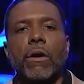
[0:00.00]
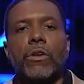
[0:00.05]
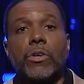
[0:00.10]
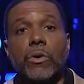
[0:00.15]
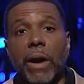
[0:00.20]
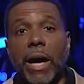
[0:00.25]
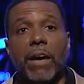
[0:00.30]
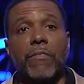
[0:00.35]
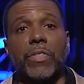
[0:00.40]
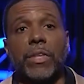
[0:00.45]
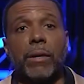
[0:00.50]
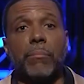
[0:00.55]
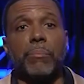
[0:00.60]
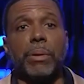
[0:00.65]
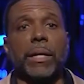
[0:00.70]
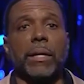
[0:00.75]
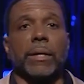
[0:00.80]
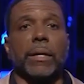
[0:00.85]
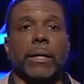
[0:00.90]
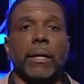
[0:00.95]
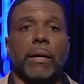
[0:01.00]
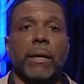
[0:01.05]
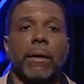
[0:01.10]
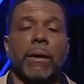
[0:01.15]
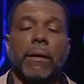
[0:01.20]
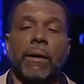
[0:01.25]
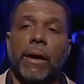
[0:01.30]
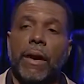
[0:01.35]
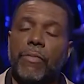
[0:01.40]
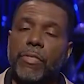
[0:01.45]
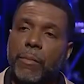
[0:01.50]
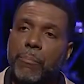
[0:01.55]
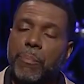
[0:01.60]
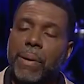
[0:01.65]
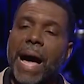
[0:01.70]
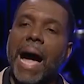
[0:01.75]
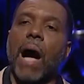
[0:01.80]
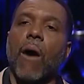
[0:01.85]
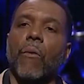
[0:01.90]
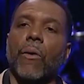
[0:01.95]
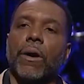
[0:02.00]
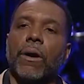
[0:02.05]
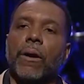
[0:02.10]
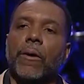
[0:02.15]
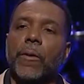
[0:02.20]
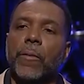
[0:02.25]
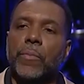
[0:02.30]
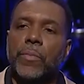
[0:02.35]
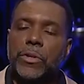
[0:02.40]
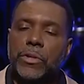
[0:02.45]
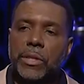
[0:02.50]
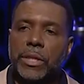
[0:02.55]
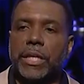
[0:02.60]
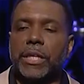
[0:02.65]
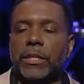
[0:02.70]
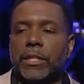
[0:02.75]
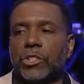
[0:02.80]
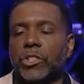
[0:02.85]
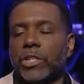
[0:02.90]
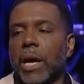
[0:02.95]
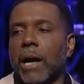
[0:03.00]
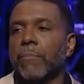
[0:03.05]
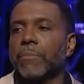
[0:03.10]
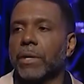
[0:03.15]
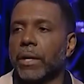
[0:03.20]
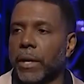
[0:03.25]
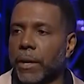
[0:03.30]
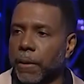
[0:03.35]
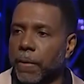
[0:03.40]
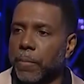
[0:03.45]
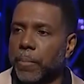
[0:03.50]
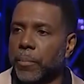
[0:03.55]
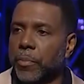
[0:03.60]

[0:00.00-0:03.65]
You have the ability and the power to get the job done.